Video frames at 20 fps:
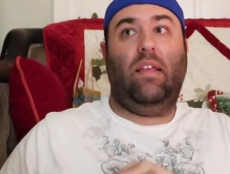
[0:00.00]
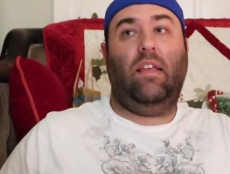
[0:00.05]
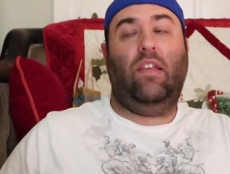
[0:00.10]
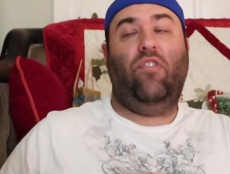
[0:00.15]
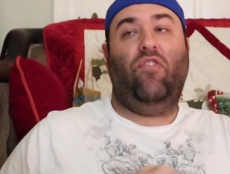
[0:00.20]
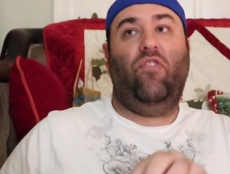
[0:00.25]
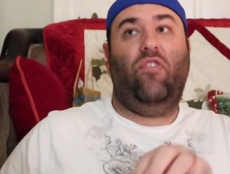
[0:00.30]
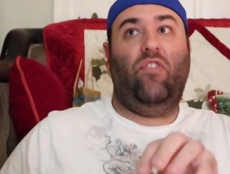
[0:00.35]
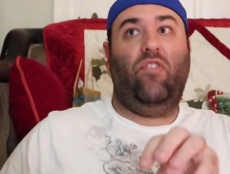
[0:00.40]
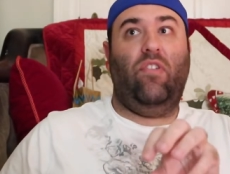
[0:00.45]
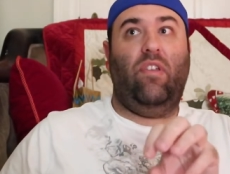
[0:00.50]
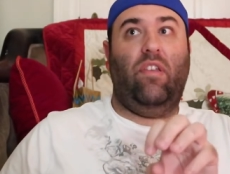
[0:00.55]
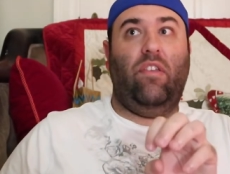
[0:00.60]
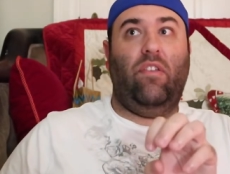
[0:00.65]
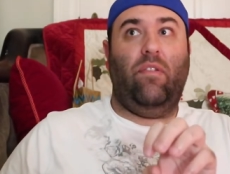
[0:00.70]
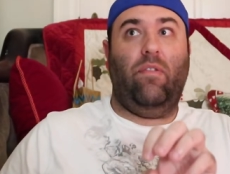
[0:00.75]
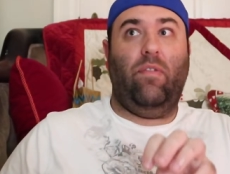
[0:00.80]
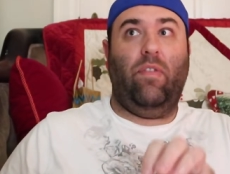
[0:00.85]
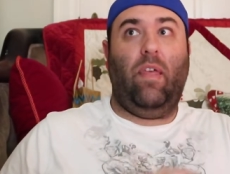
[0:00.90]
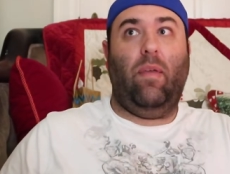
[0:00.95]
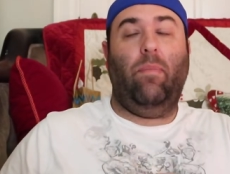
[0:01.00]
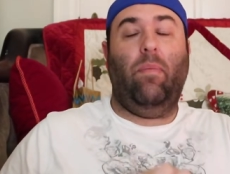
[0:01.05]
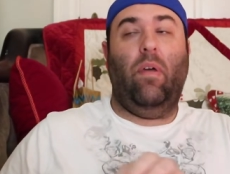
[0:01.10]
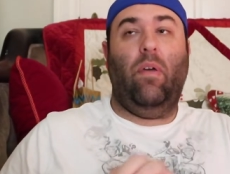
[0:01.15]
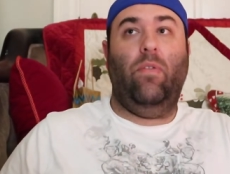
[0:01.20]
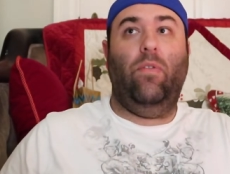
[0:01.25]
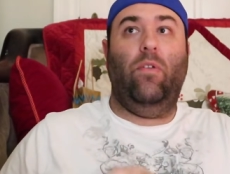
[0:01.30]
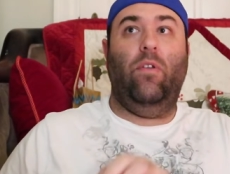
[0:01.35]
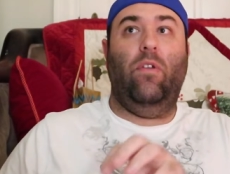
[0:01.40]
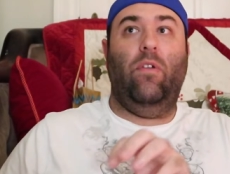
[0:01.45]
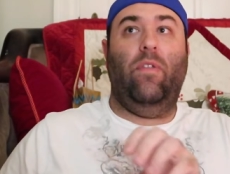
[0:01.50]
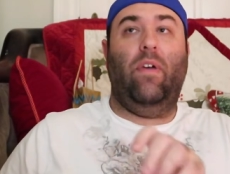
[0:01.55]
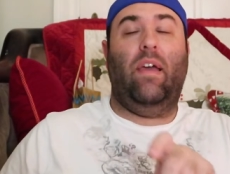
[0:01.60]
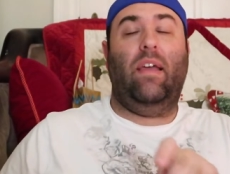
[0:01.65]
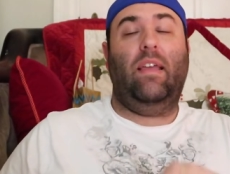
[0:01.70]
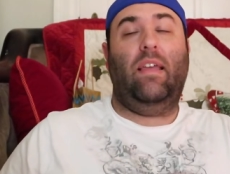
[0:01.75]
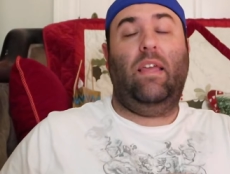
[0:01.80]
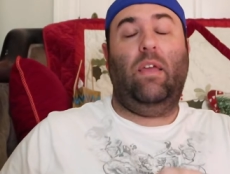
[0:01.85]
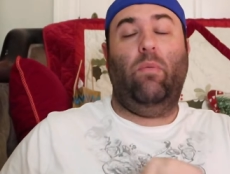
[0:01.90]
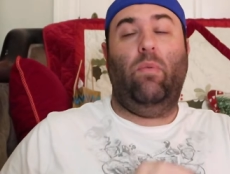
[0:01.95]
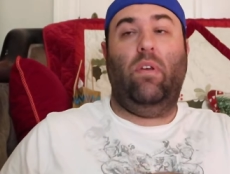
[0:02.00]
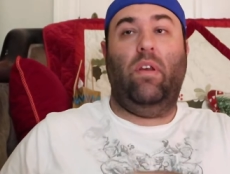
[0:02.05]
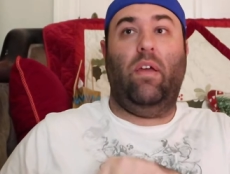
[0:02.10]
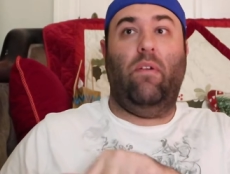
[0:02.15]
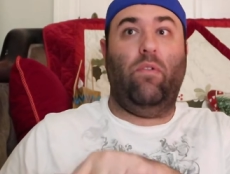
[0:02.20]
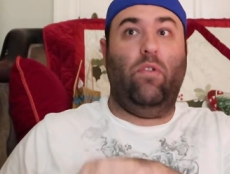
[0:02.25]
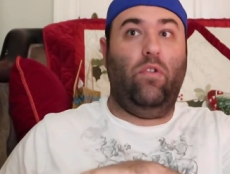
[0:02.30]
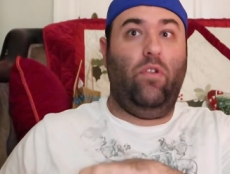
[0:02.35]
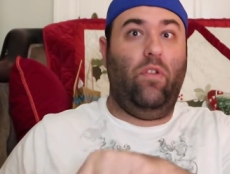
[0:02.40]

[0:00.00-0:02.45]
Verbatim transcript: she, they both knew that he would never